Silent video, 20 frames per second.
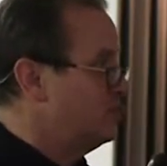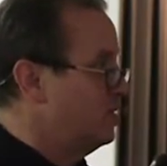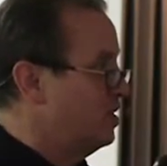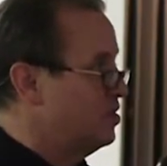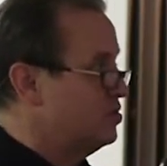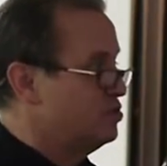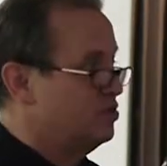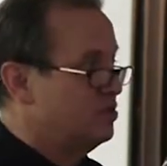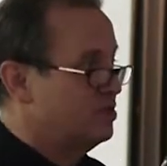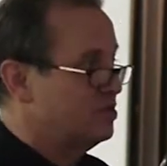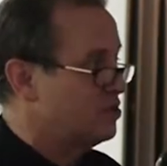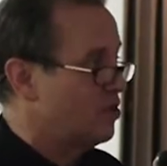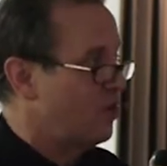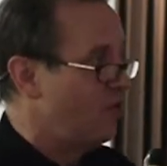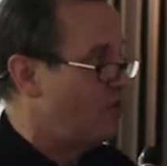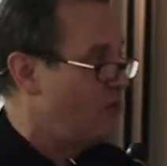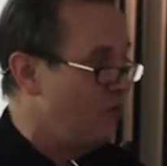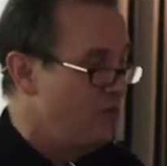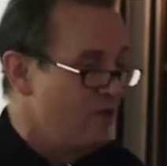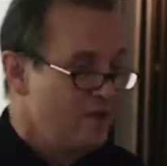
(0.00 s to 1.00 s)
goes through this
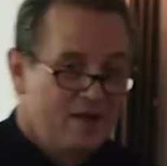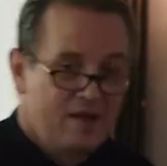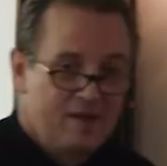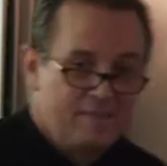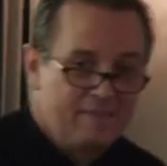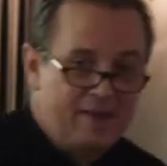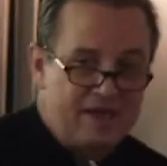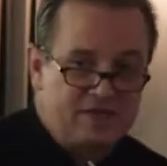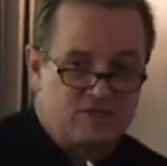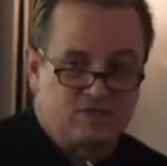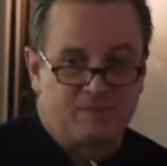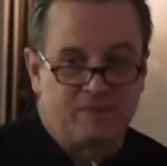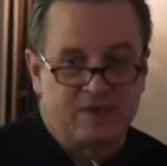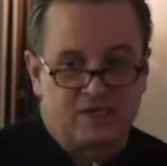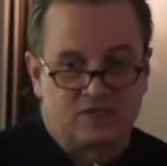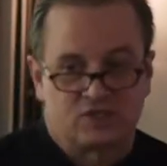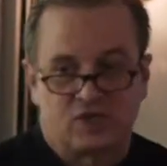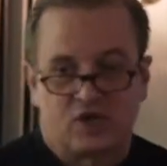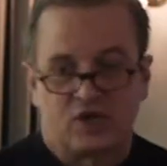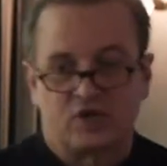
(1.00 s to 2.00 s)
whole major big
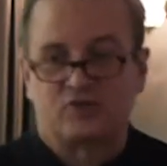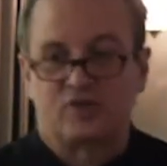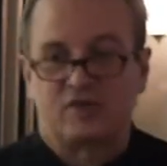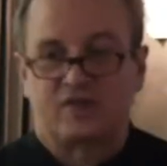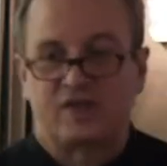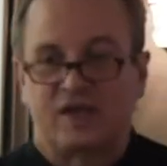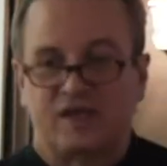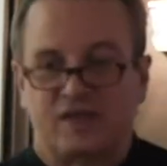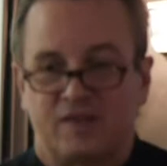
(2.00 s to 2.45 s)
surgery thing, and the